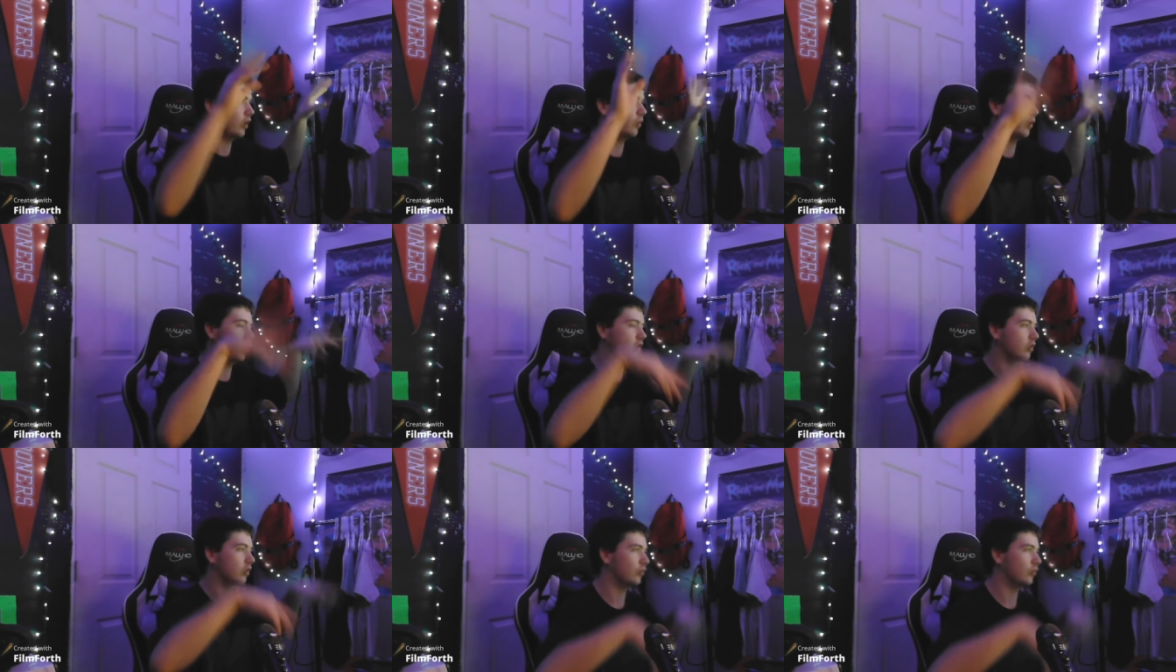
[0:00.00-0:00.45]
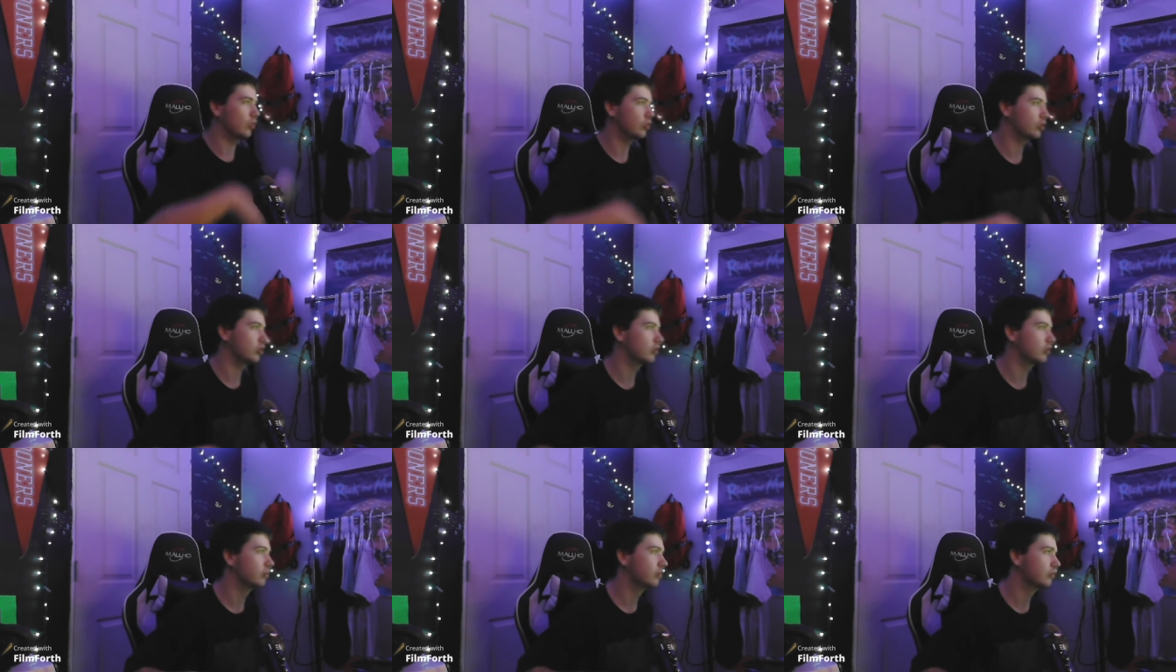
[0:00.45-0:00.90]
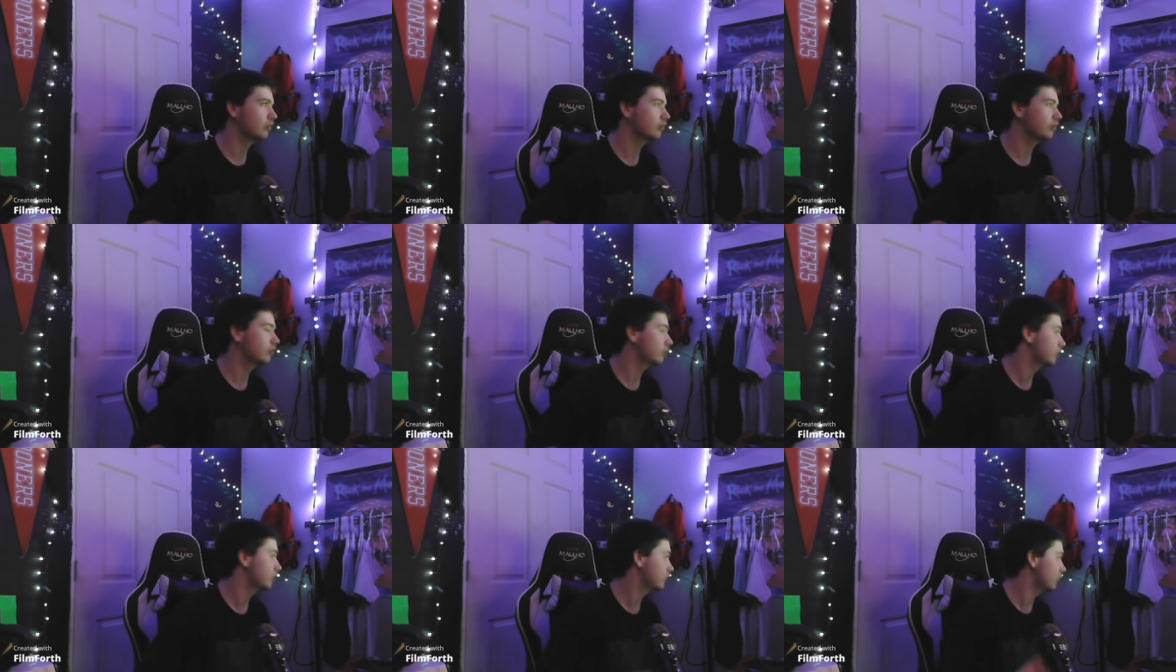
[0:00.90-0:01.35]
way in the future.
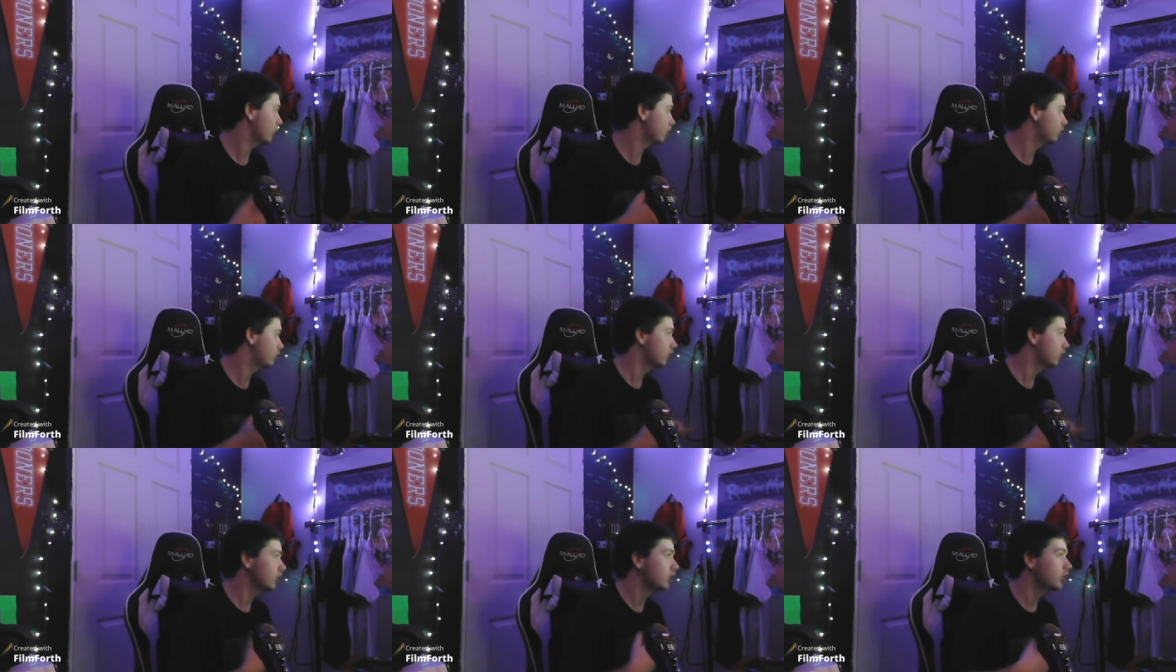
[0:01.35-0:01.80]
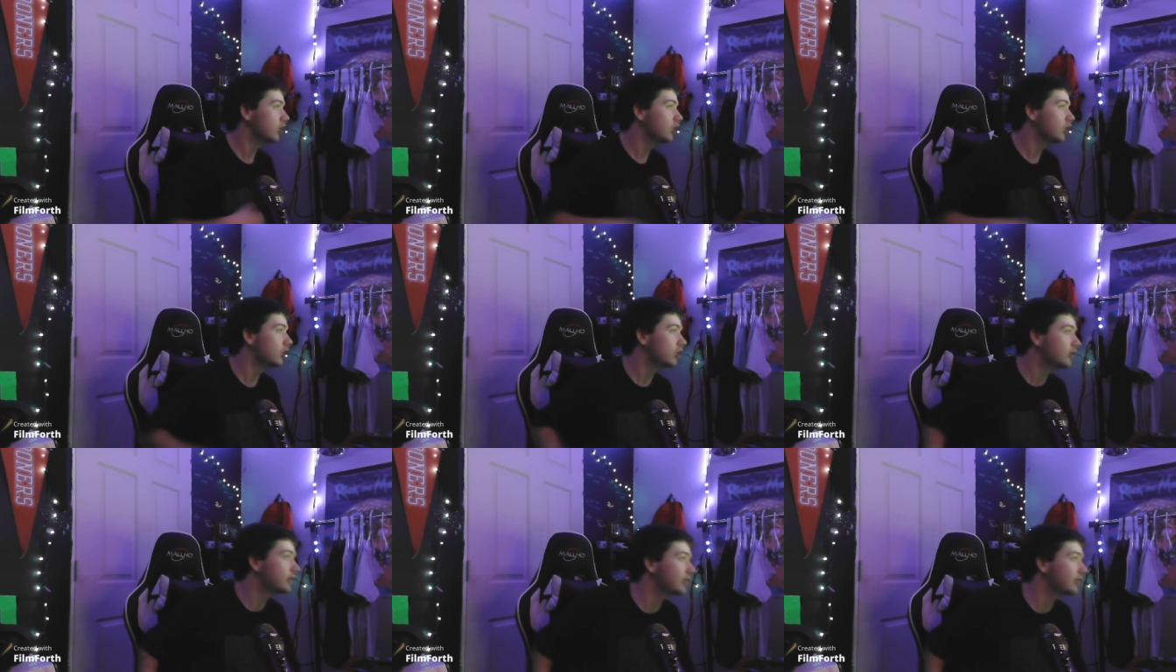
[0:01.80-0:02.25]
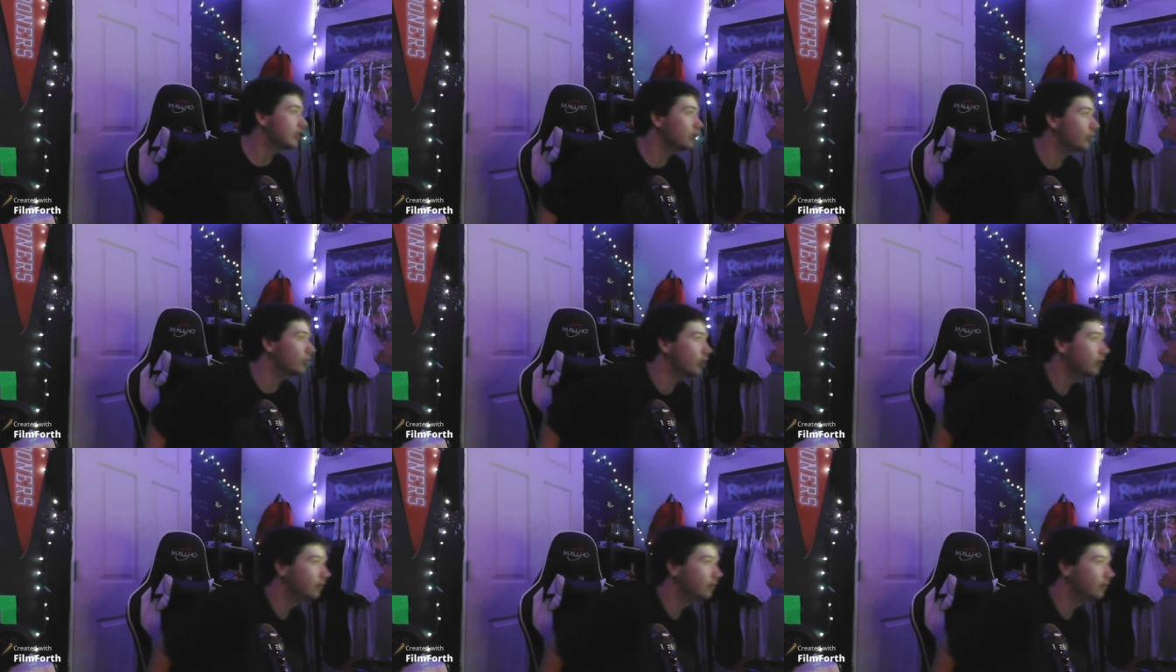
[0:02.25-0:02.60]
So, you know.